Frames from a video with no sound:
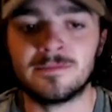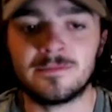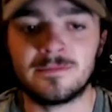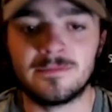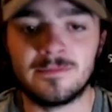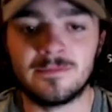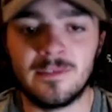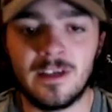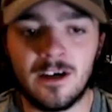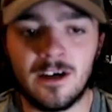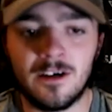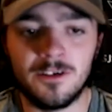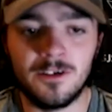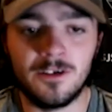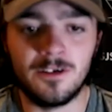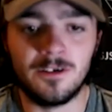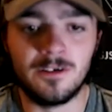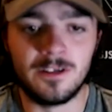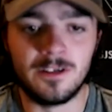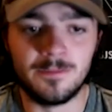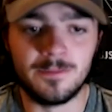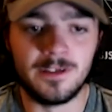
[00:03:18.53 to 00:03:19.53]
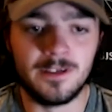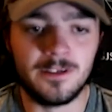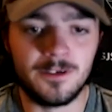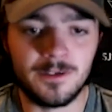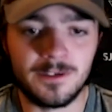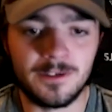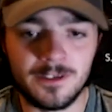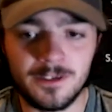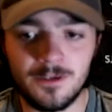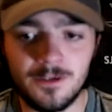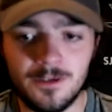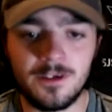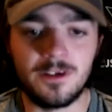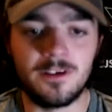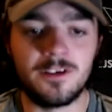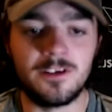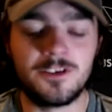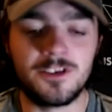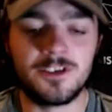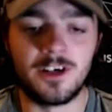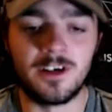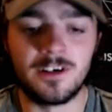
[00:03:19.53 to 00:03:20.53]
now knowing I'm either with the Cooter or
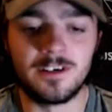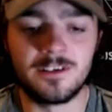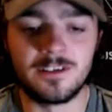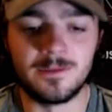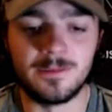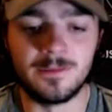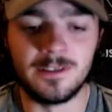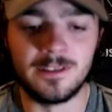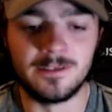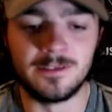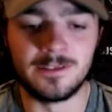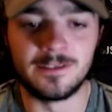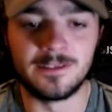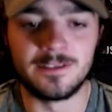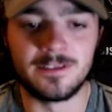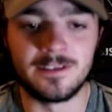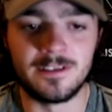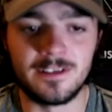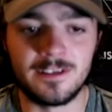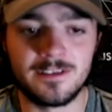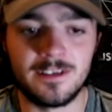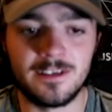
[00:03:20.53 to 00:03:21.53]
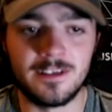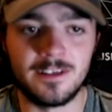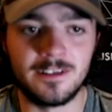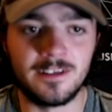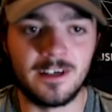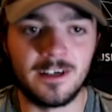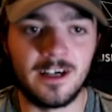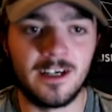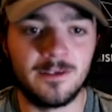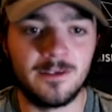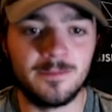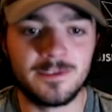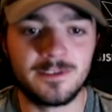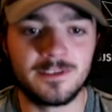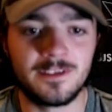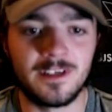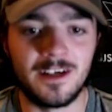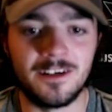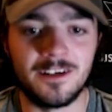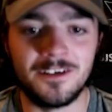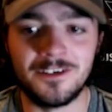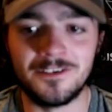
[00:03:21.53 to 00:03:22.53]
the Sharks, I mean, it's an exciting time. It's
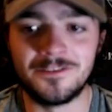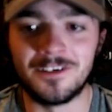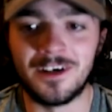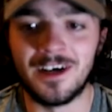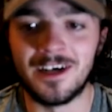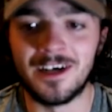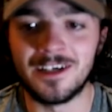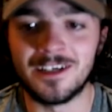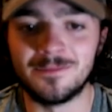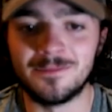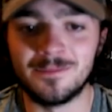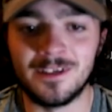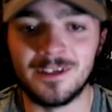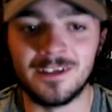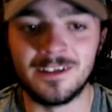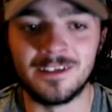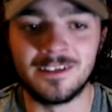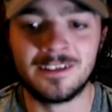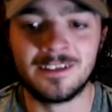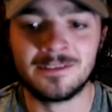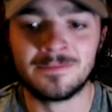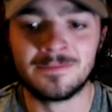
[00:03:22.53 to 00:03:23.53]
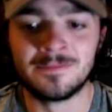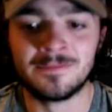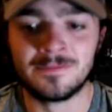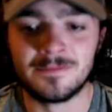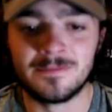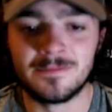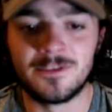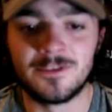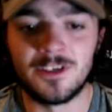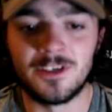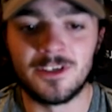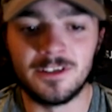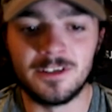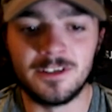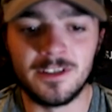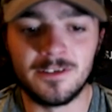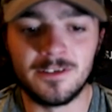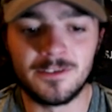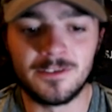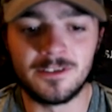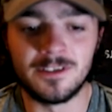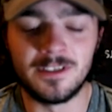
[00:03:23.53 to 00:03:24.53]
kind of nerve-wracking, but certainly
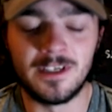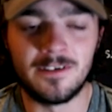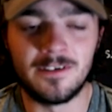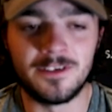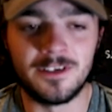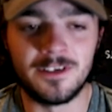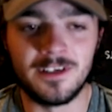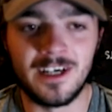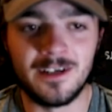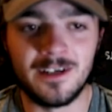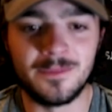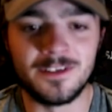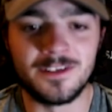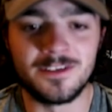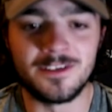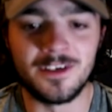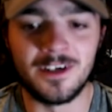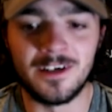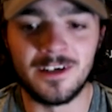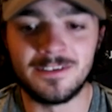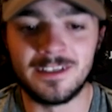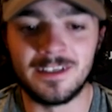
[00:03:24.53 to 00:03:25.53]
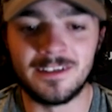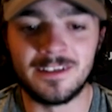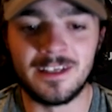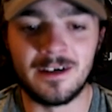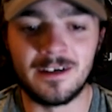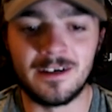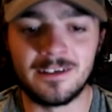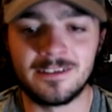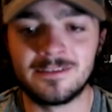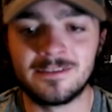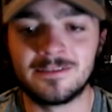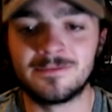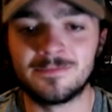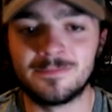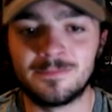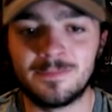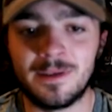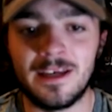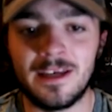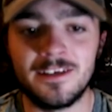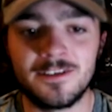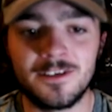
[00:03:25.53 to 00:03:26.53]
difficult after 9 months off to get that
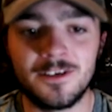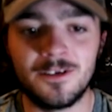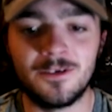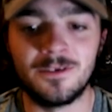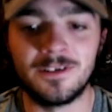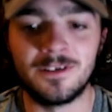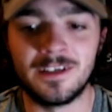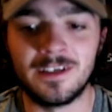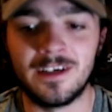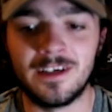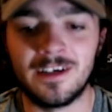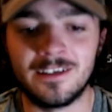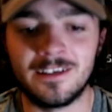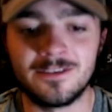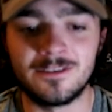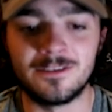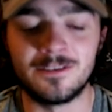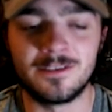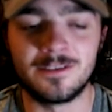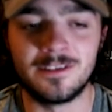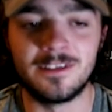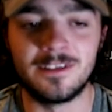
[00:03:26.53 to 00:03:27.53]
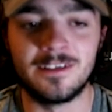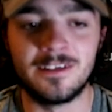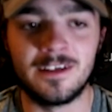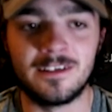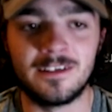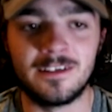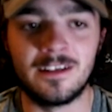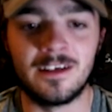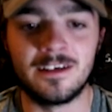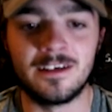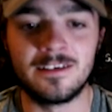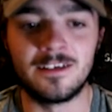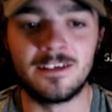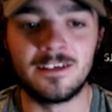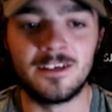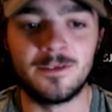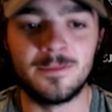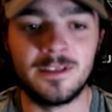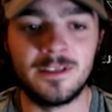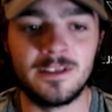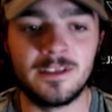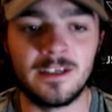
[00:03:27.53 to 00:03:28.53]
pace going again. So it's good to get the legs
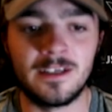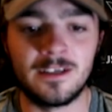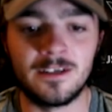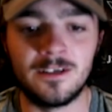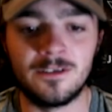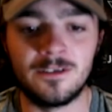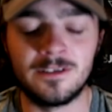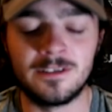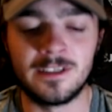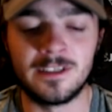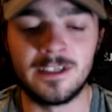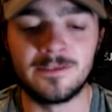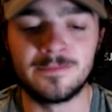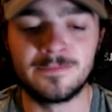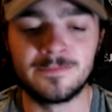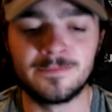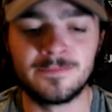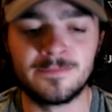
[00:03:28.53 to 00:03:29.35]
under me and get going again.